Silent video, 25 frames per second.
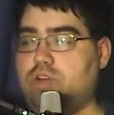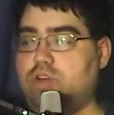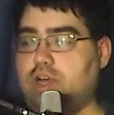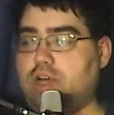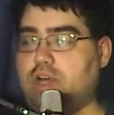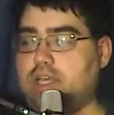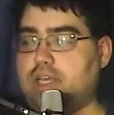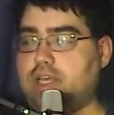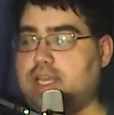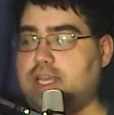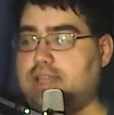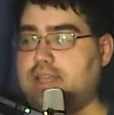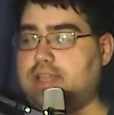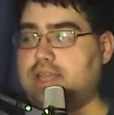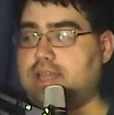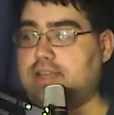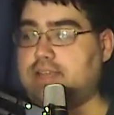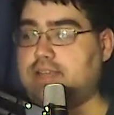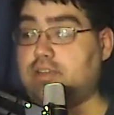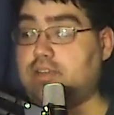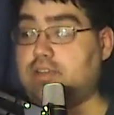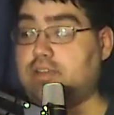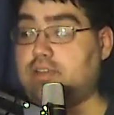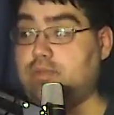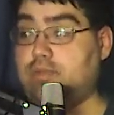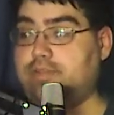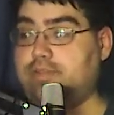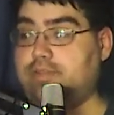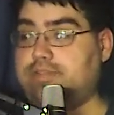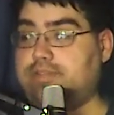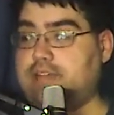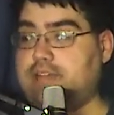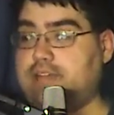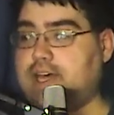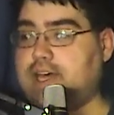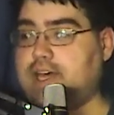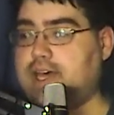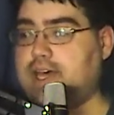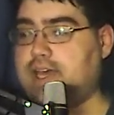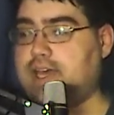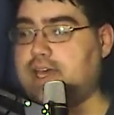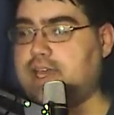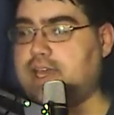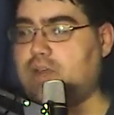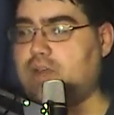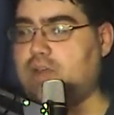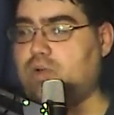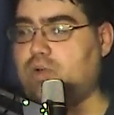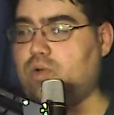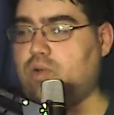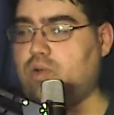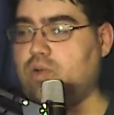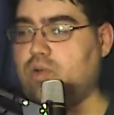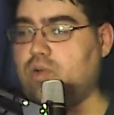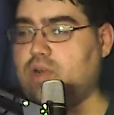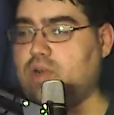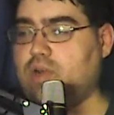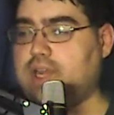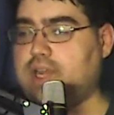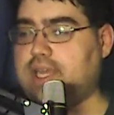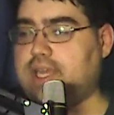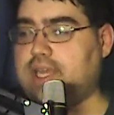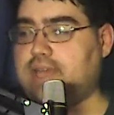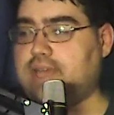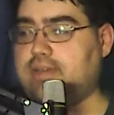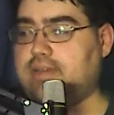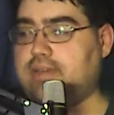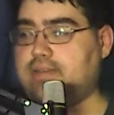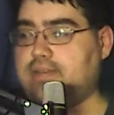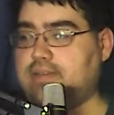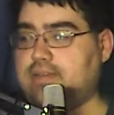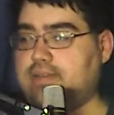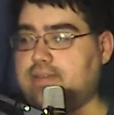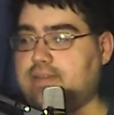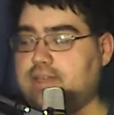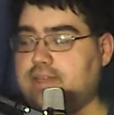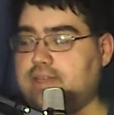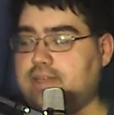talking like the human fly or an eel.